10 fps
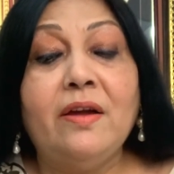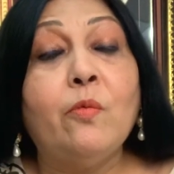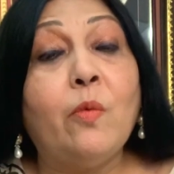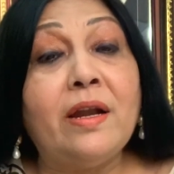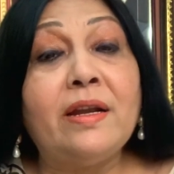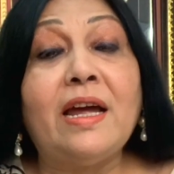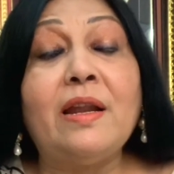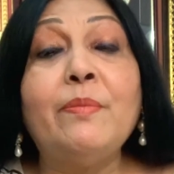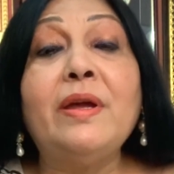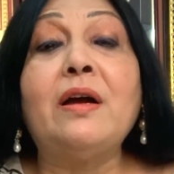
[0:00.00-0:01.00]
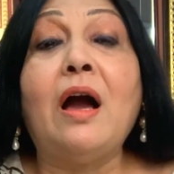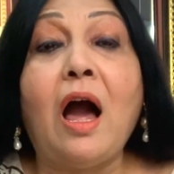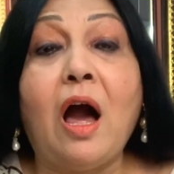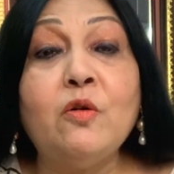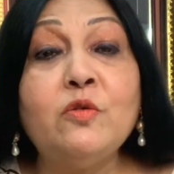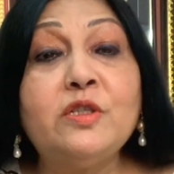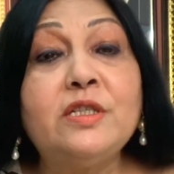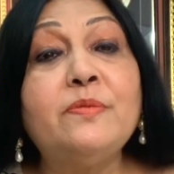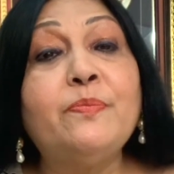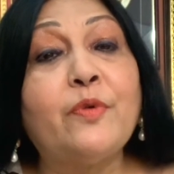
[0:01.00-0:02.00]
One can make
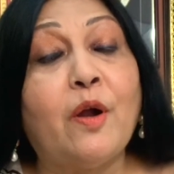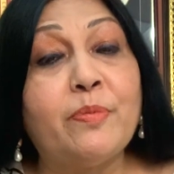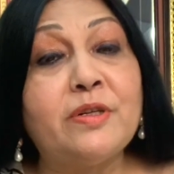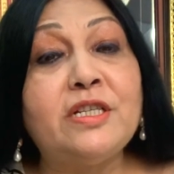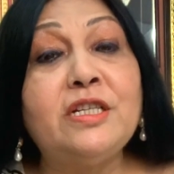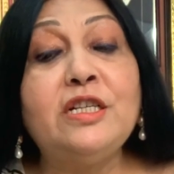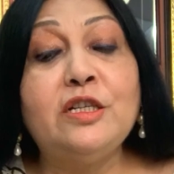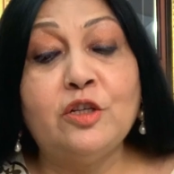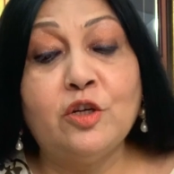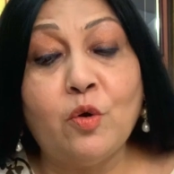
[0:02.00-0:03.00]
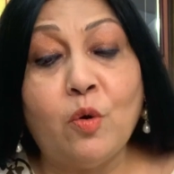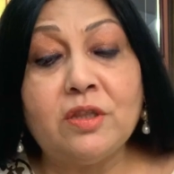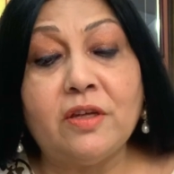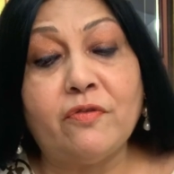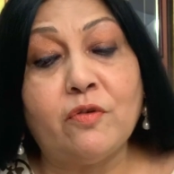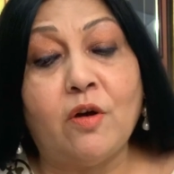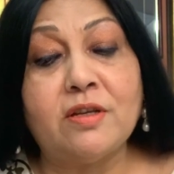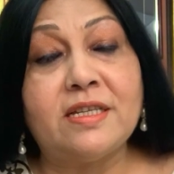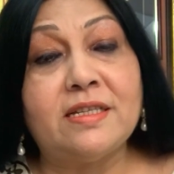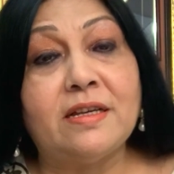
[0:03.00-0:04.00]
house, property, growth of
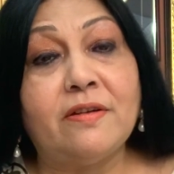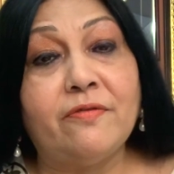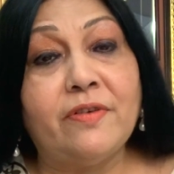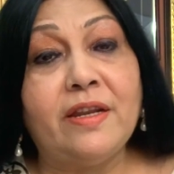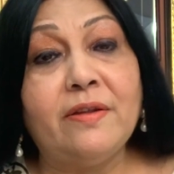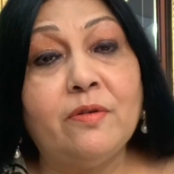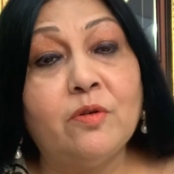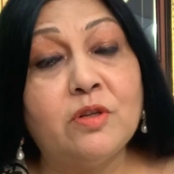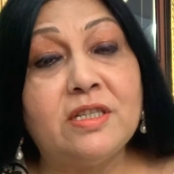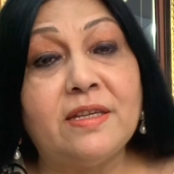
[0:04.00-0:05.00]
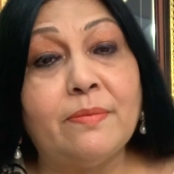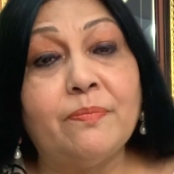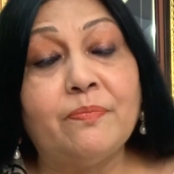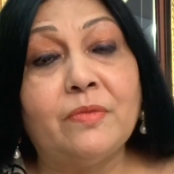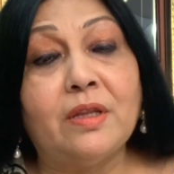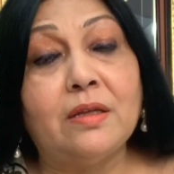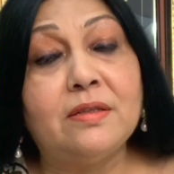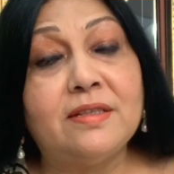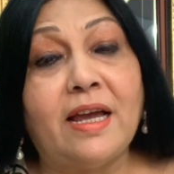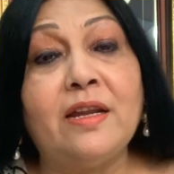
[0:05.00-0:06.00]
course is a very good
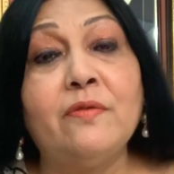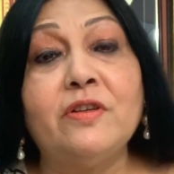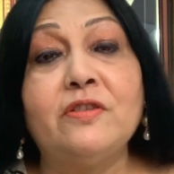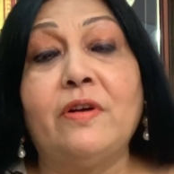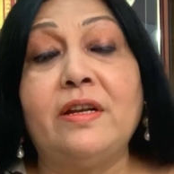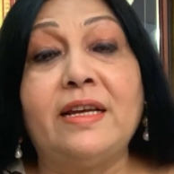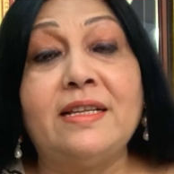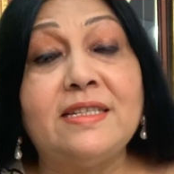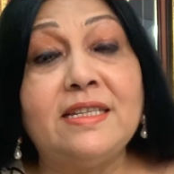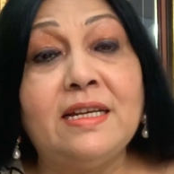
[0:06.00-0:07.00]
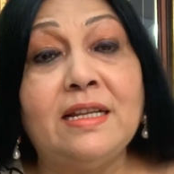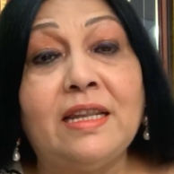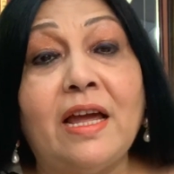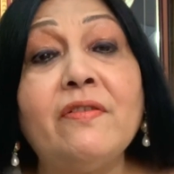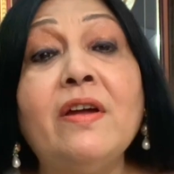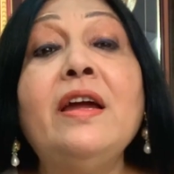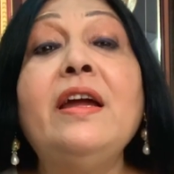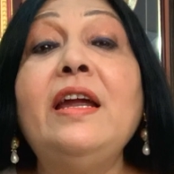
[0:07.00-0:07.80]
sign which one can see in life.